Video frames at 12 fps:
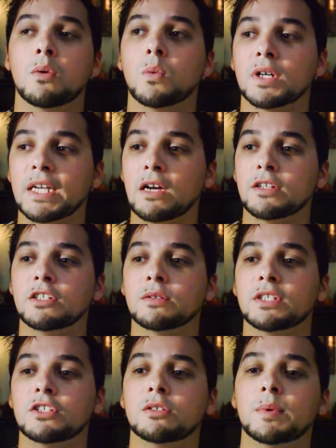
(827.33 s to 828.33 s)
working on your
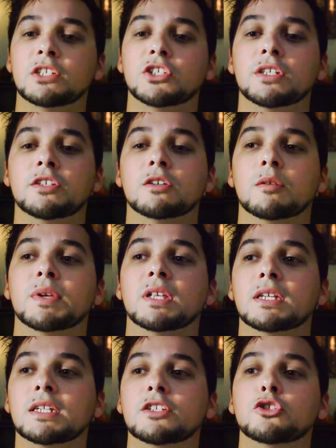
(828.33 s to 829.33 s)
intuition, your
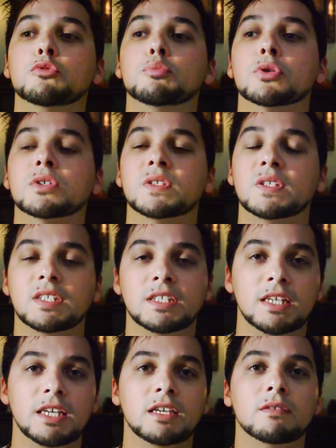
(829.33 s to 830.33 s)
ability to
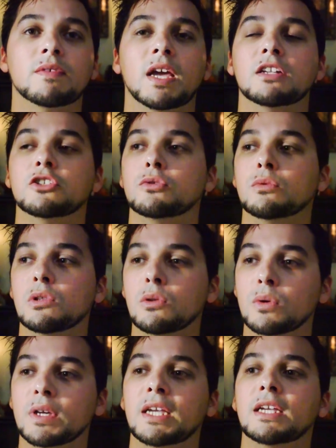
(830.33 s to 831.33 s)
perceive and to
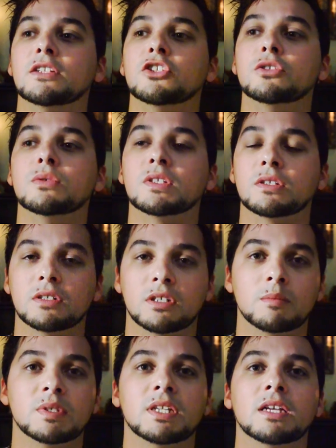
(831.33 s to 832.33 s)
look into
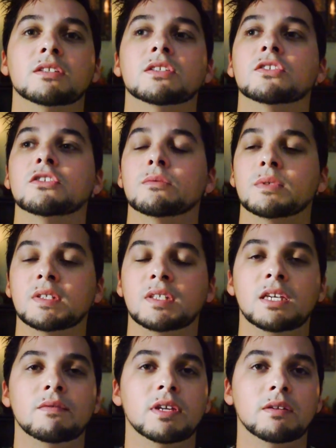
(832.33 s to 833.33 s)
circumstances to
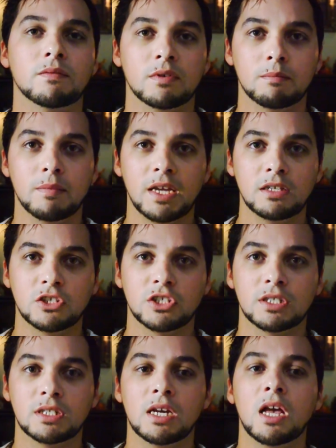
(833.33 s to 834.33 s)
receive
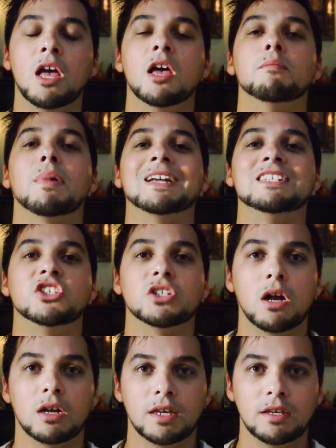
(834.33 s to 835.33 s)
information by
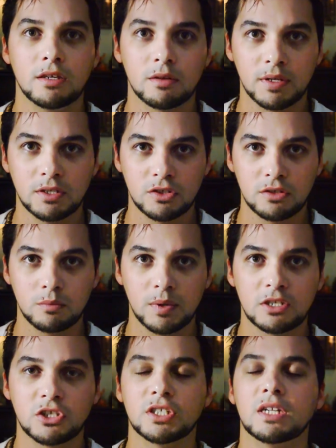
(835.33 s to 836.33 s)
jogging your
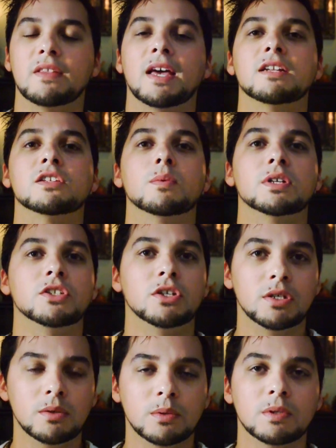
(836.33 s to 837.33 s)
intuition. That is what
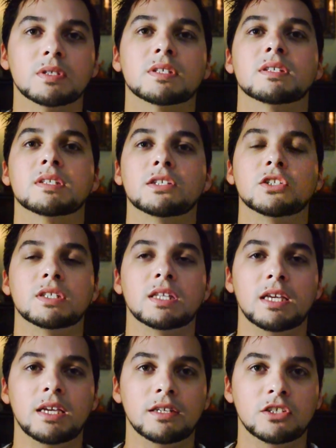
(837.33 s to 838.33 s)
tools such as
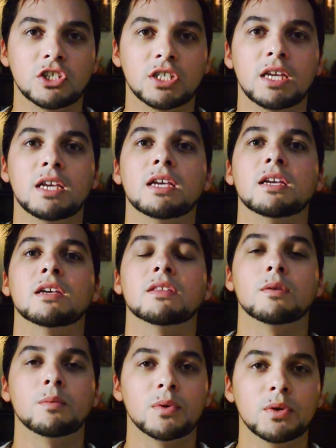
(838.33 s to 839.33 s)
the I Ching
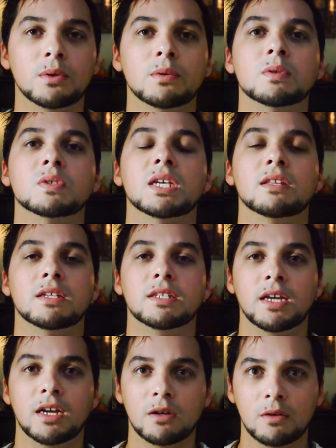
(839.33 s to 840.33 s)
and the runes and the
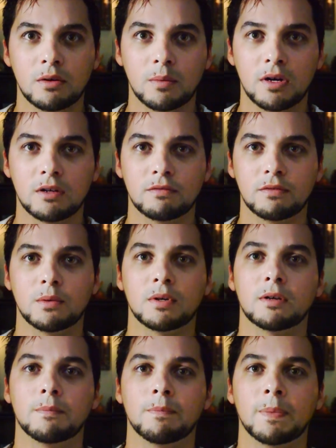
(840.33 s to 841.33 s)
tarot are for.